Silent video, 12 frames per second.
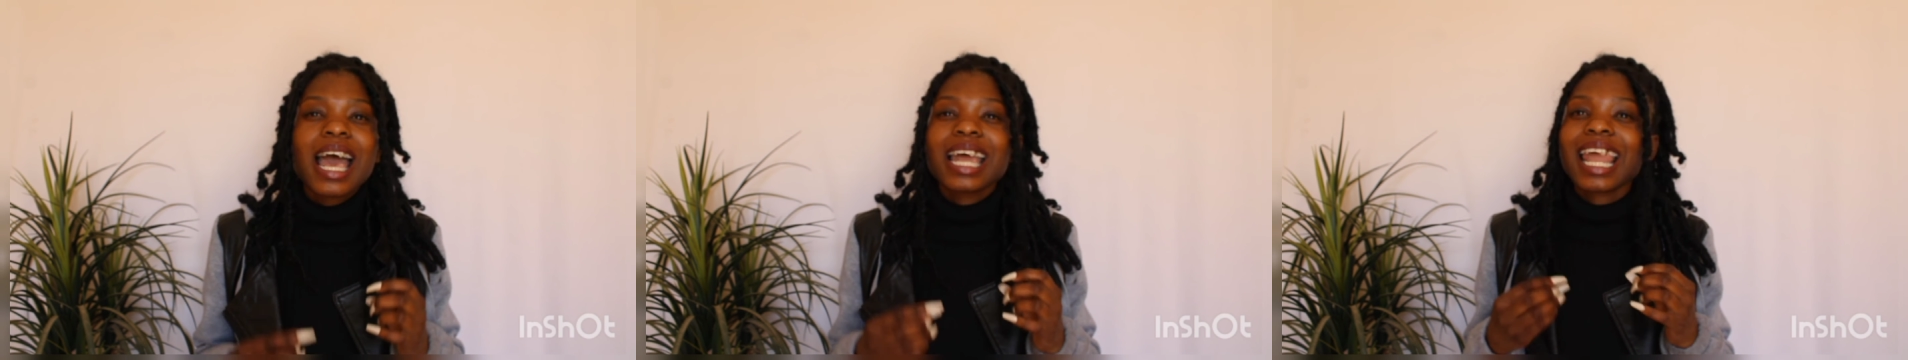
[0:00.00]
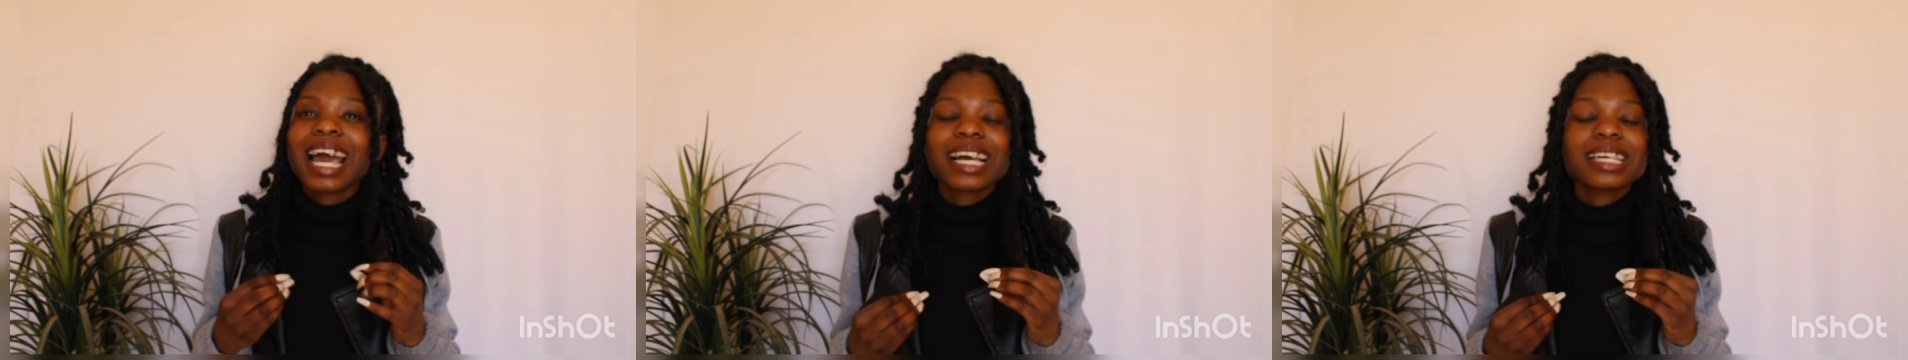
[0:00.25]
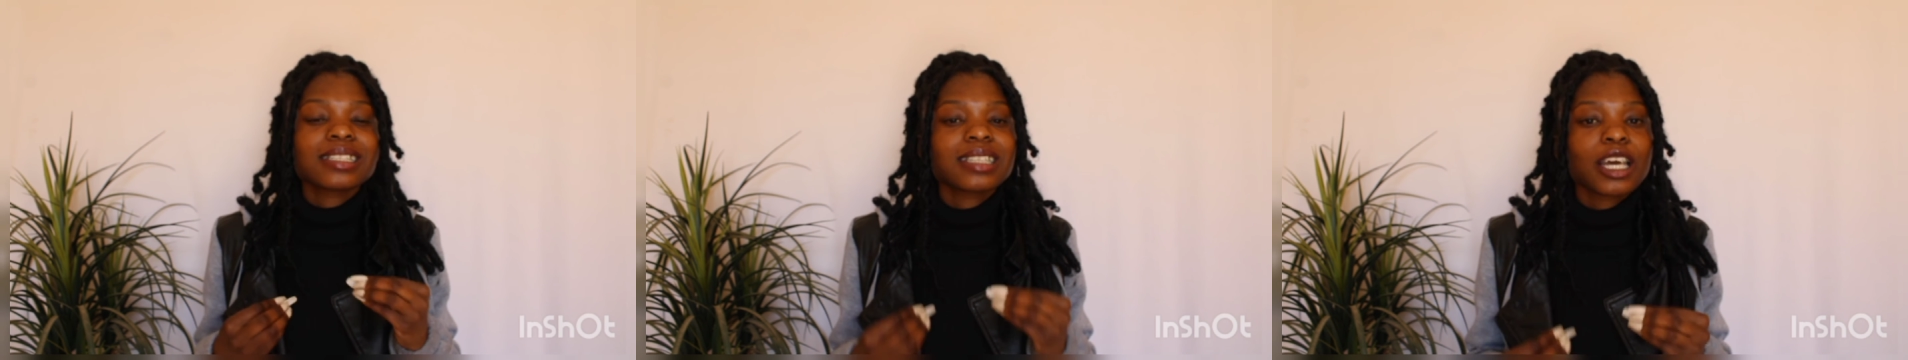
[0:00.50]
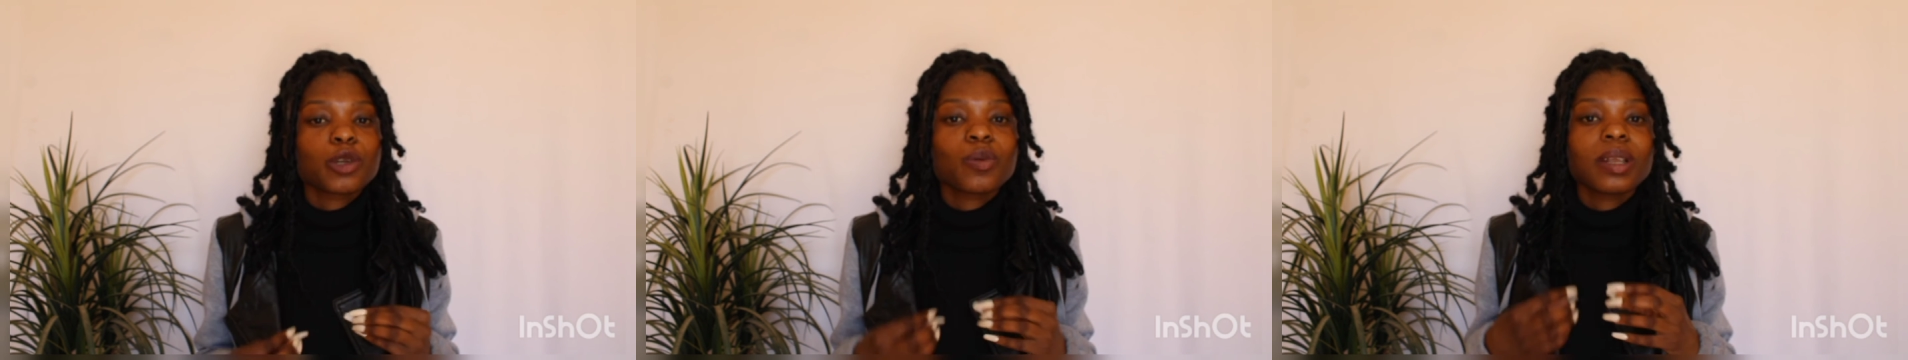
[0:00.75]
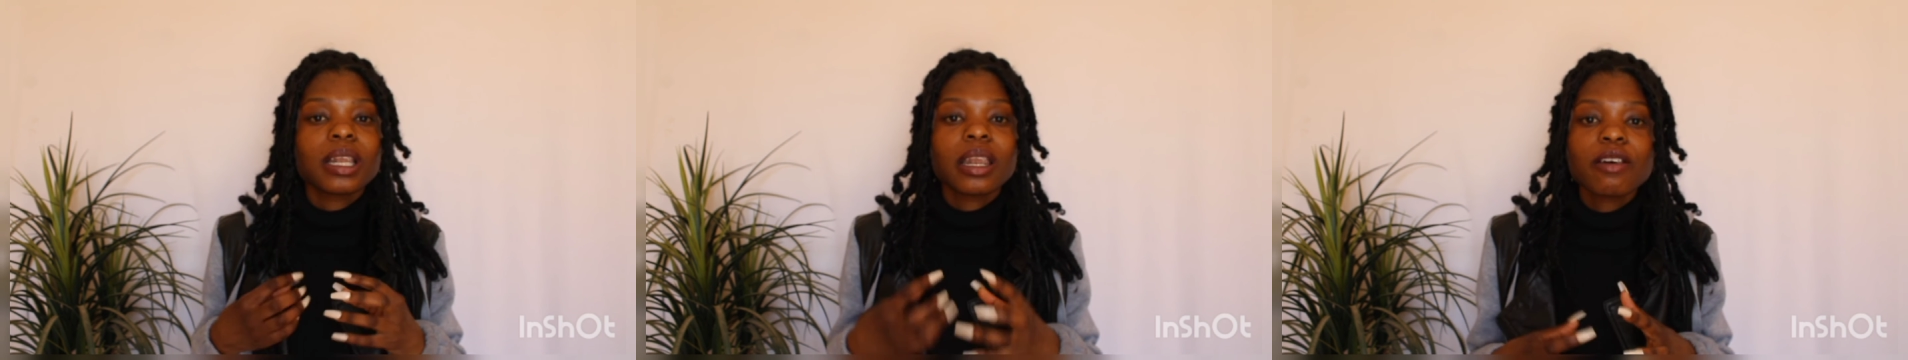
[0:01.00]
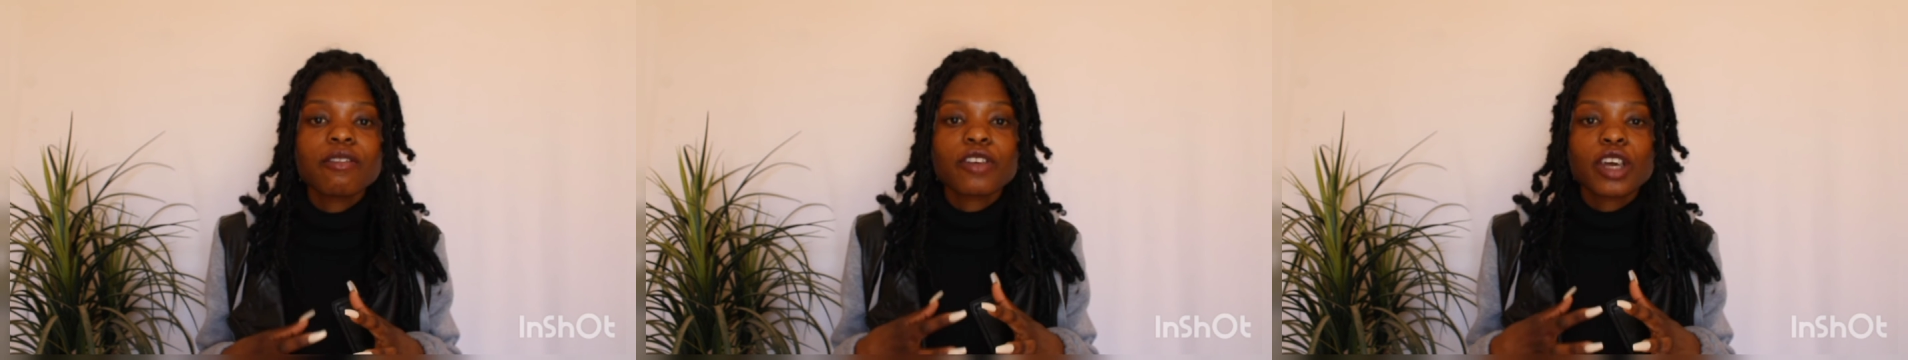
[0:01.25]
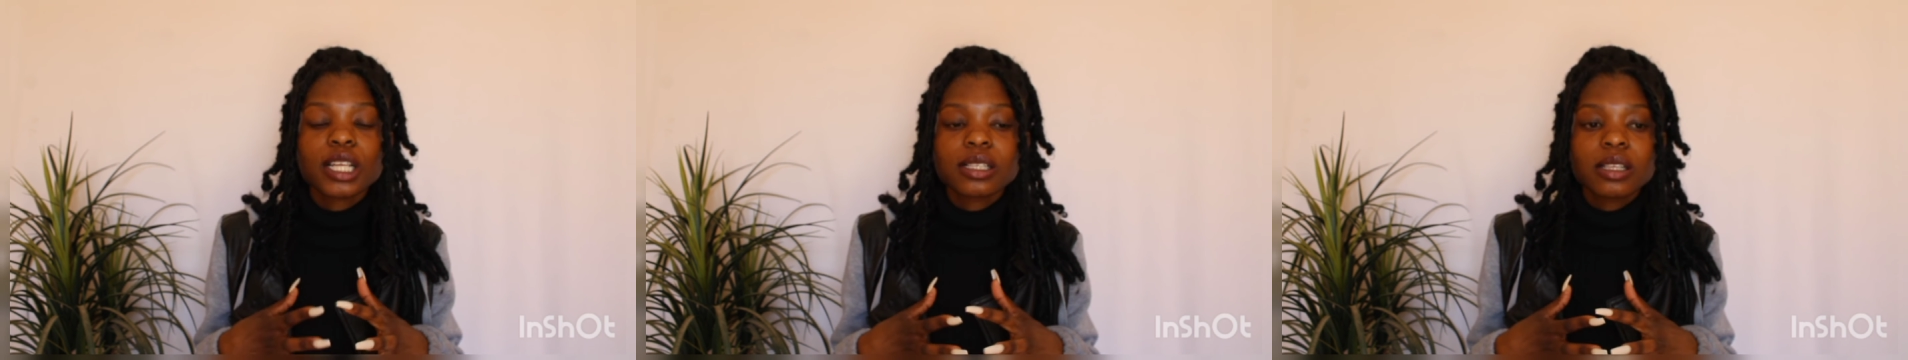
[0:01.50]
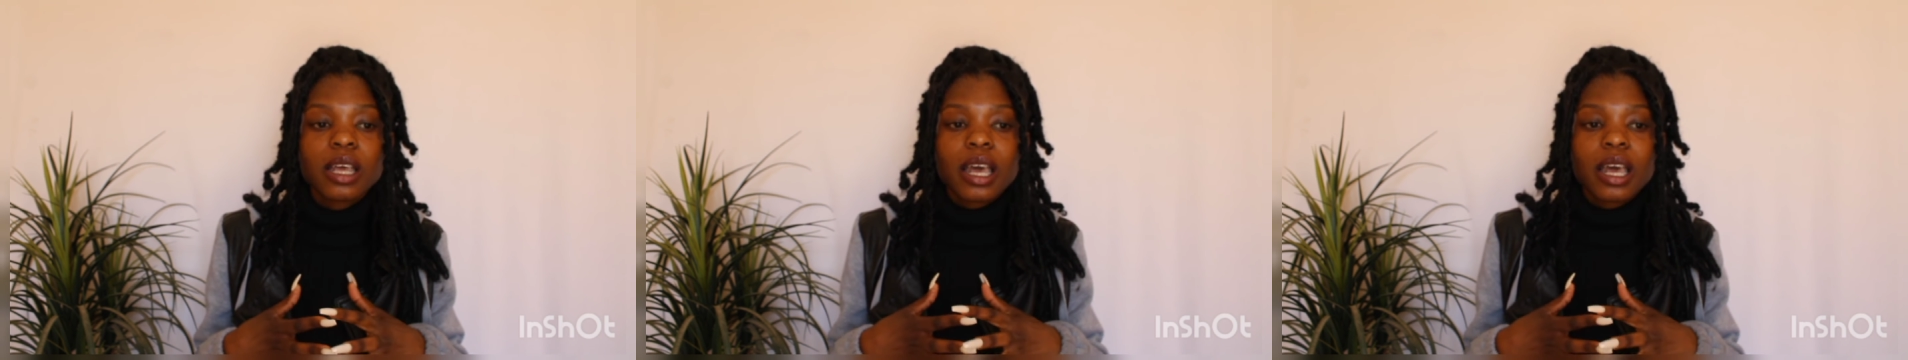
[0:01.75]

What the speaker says: like I said, we live in